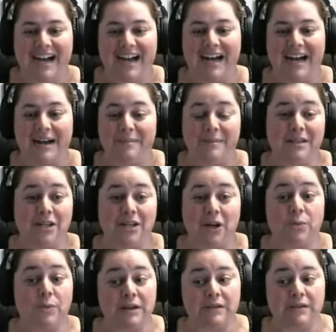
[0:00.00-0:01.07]
Um, you know,
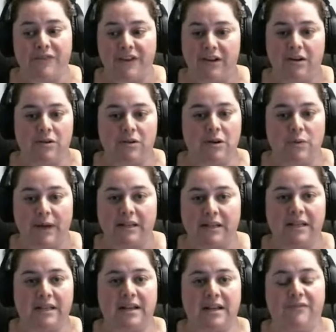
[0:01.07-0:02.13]
we figured
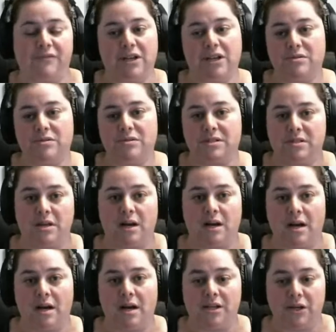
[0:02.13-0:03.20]
quickly that if we used,
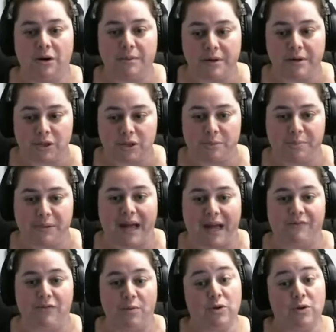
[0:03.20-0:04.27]
uh, you know, a certain
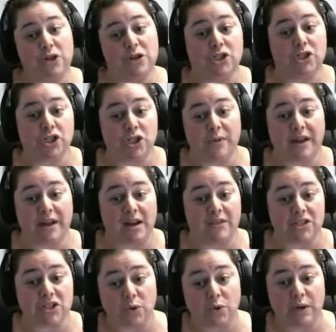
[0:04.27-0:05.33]
platform where you could show that on
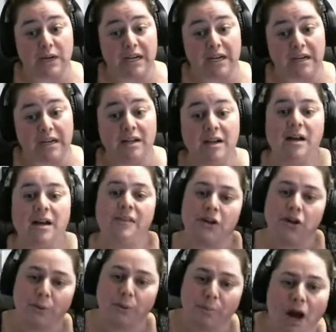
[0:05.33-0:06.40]
the screen, then
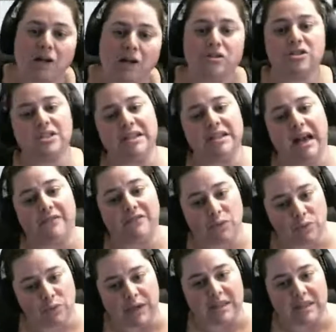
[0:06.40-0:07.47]
your proctors didn't have to
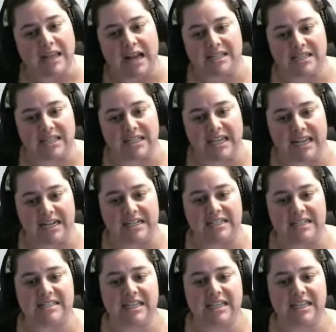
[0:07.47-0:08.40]
read that to the candidates.